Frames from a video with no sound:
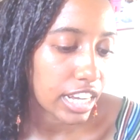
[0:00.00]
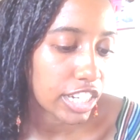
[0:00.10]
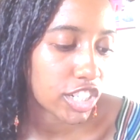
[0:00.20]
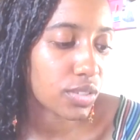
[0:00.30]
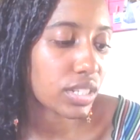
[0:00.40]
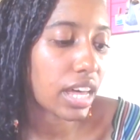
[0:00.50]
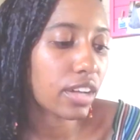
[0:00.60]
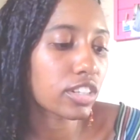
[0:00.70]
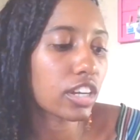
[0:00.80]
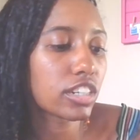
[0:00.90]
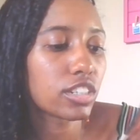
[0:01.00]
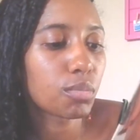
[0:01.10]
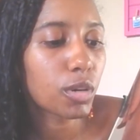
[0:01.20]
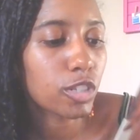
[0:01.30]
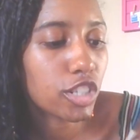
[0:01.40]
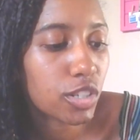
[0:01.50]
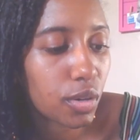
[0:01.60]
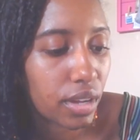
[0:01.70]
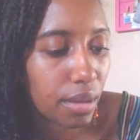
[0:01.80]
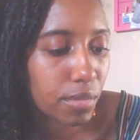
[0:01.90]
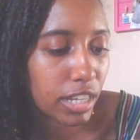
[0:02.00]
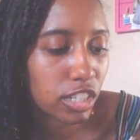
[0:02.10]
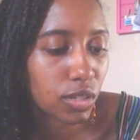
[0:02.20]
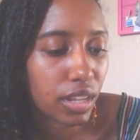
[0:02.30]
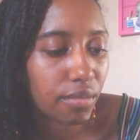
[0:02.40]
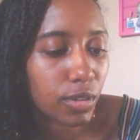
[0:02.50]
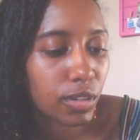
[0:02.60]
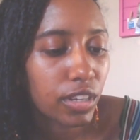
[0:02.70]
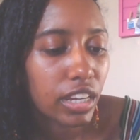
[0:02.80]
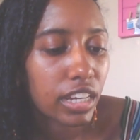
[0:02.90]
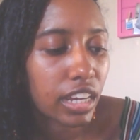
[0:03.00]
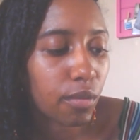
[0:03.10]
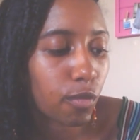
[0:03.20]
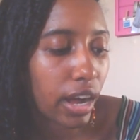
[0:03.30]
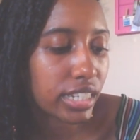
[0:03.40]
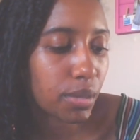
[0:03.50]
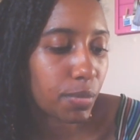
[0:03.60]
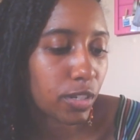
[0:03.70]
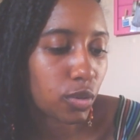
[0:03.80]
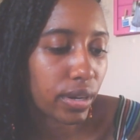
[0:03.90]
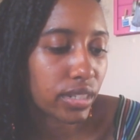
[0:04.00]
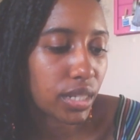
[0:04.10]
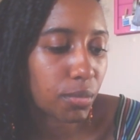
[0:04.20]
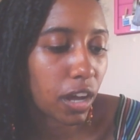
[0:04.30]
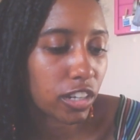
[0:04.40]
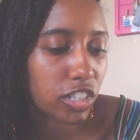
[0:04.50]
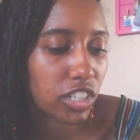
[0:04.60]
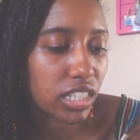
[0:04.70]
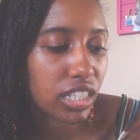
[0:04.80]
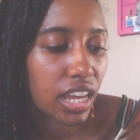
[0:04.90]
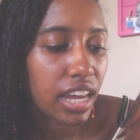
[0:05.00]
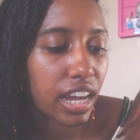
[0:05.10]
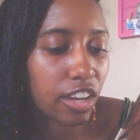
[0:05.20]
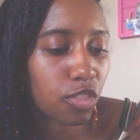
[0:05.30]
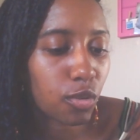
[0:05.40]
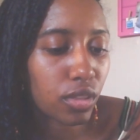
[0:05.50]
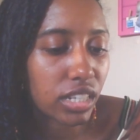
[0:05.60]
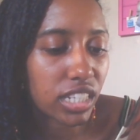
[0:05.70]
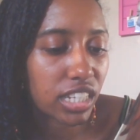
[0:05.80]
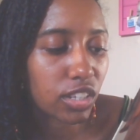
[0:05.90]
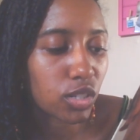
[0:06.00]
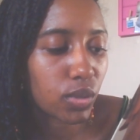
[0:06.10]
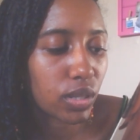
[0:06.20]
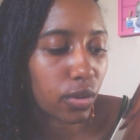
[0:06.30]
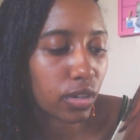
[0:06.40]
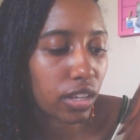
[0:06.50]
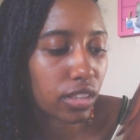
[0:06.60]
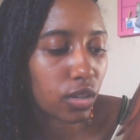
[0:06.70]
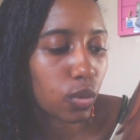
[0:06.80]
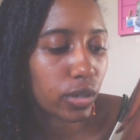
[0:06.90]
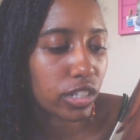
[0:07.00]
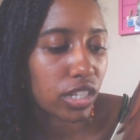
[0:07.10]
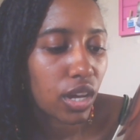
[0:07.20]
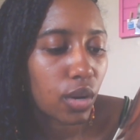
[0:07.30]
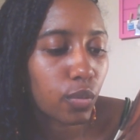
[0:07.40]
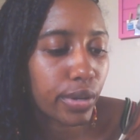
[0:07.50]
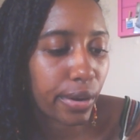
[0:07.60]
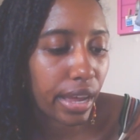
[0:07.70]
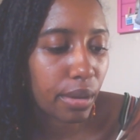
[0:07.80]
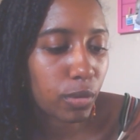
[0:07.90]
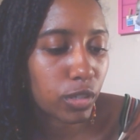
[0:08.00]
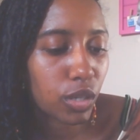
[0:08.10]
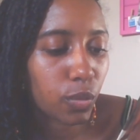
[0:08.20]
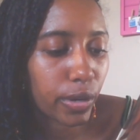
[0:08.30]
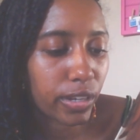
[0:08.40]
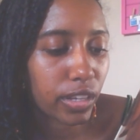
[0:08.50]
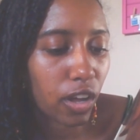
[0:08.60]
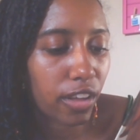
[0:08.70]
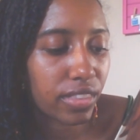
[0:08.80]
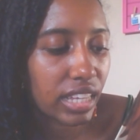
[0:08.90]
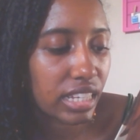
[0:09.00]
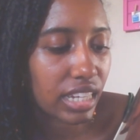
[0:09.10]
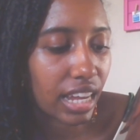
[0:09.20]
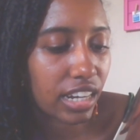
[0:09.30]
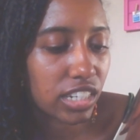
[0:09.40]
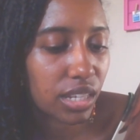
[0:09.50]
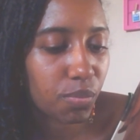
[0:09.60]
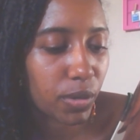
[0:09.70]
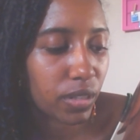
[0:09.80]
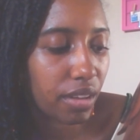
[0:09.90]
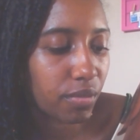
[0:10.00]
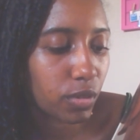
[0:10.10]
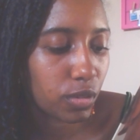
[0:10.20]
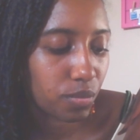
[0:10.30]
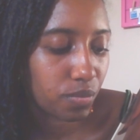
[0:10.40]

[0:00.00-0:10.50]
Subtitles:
Issues held on an emotional and mental level can rise up into our subconscious, and through the skills we learn on the course, we are able to work on these at a deeper level.